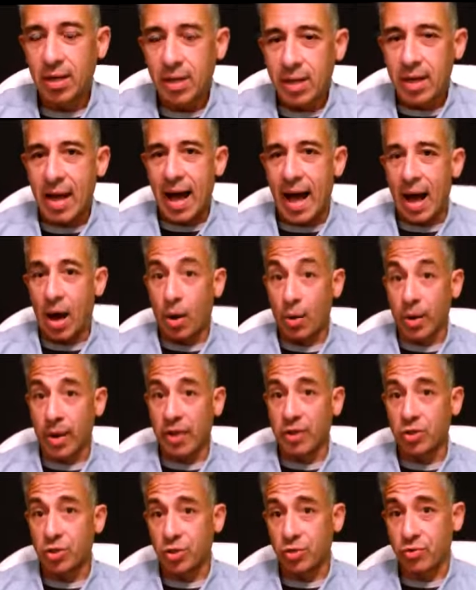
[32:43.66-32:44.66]
our
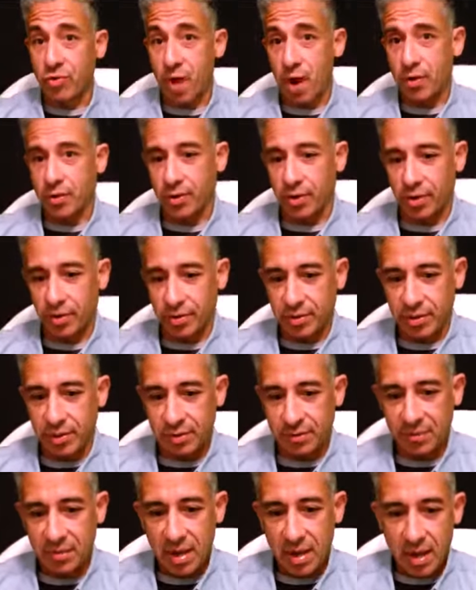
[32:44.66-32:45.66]

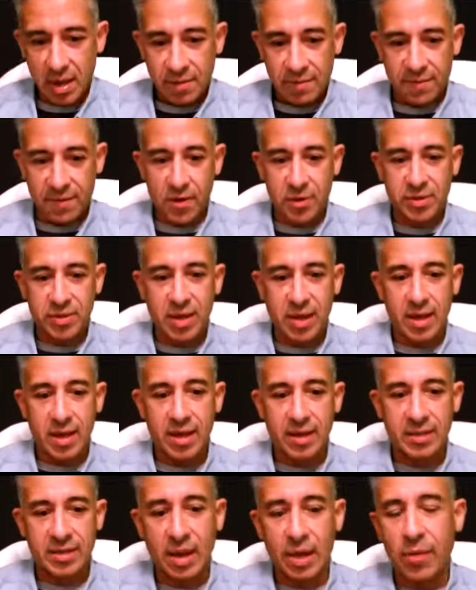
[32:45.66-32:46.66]
instructors. First thing
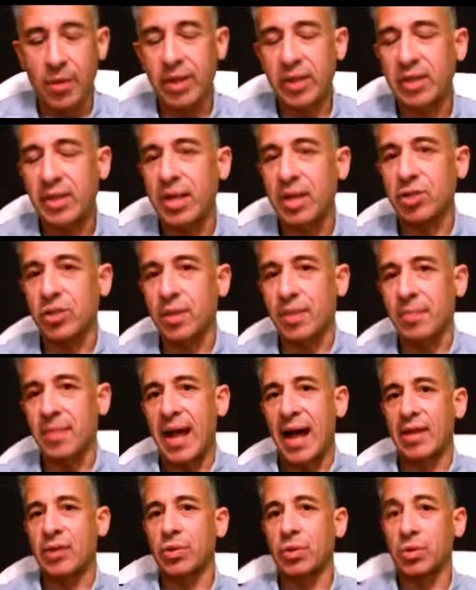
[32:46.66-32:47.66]
is that we teach them
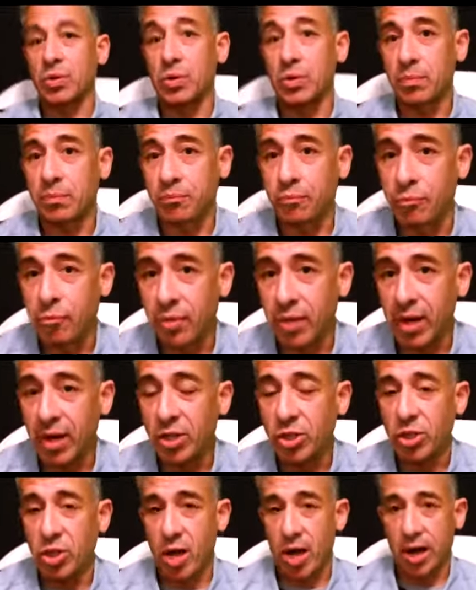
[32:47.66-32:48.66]
not to
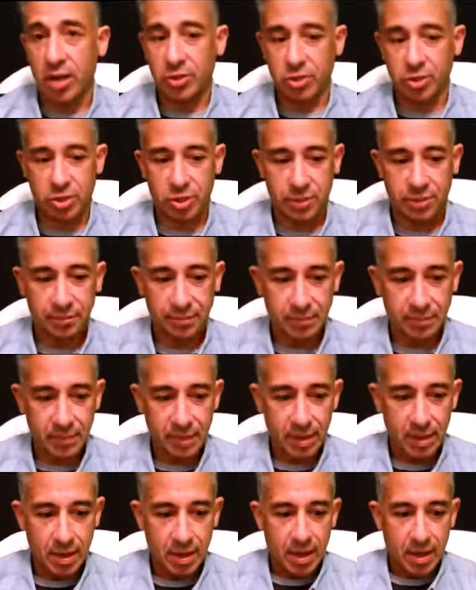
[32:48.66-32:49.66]
prejudge.
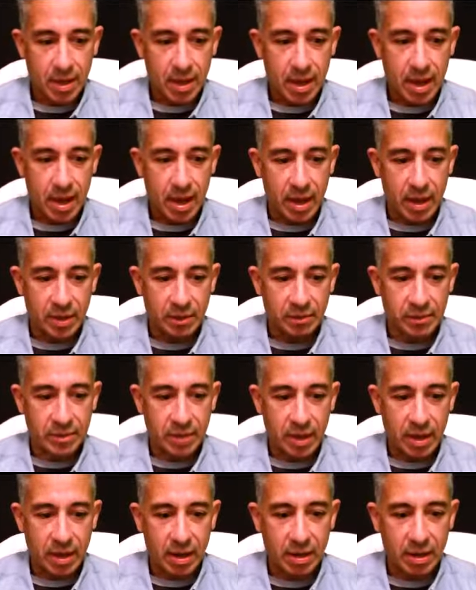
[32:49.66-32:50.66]
And
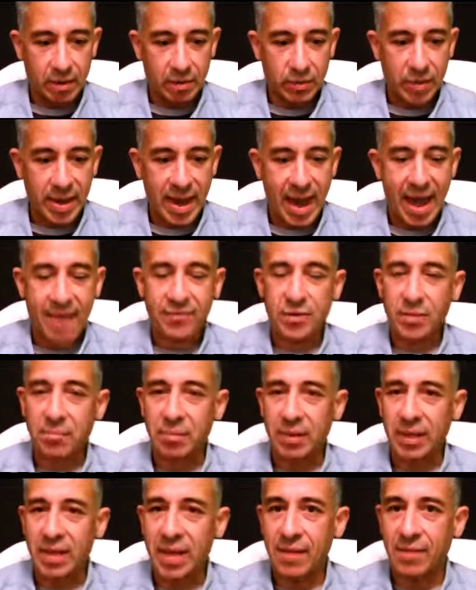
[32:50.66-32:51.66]
uh, we have to
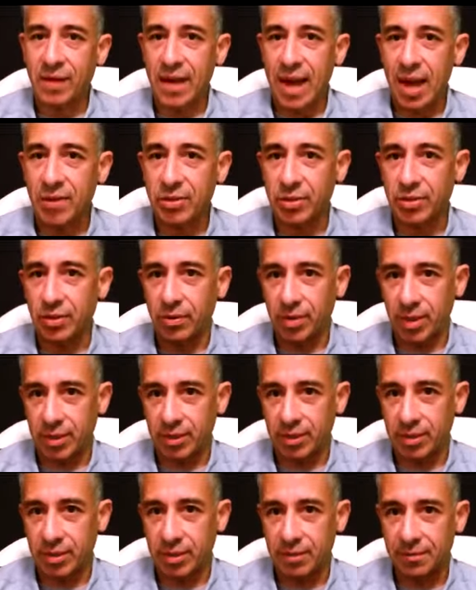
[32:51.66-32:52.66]
believe in our
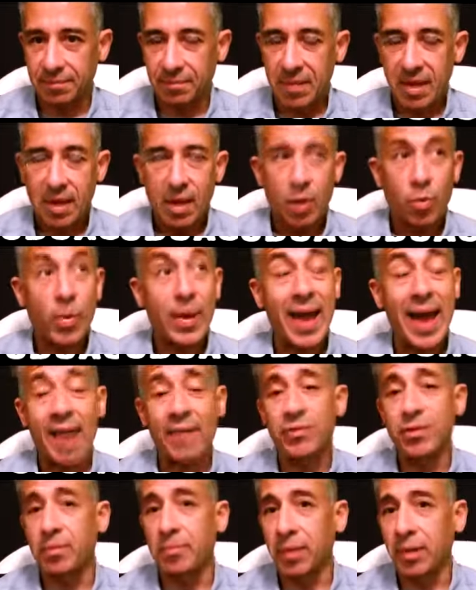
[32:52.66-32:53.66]
students. We
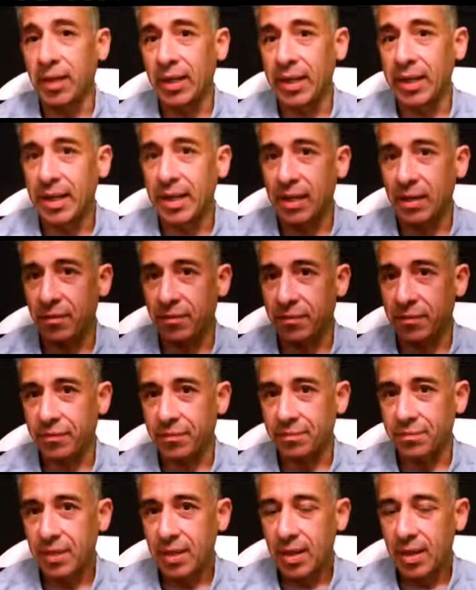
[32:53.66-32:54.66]
have to believe
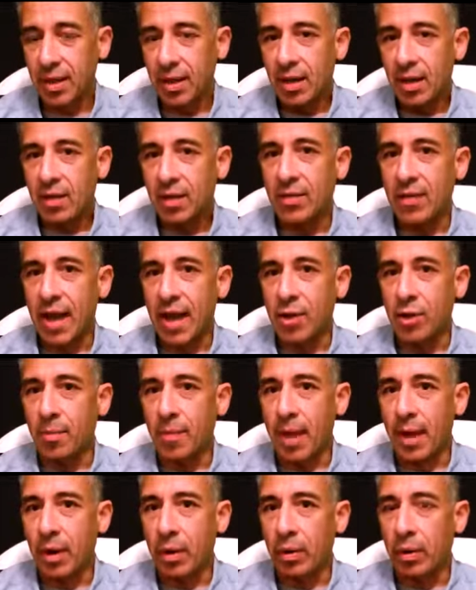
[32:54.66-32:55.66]
that no
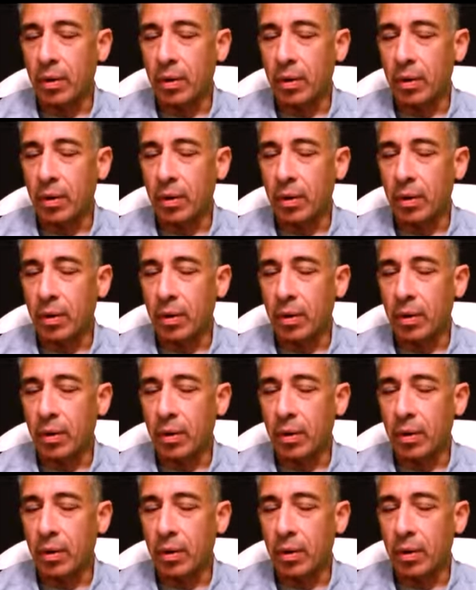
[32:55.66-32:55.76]
matter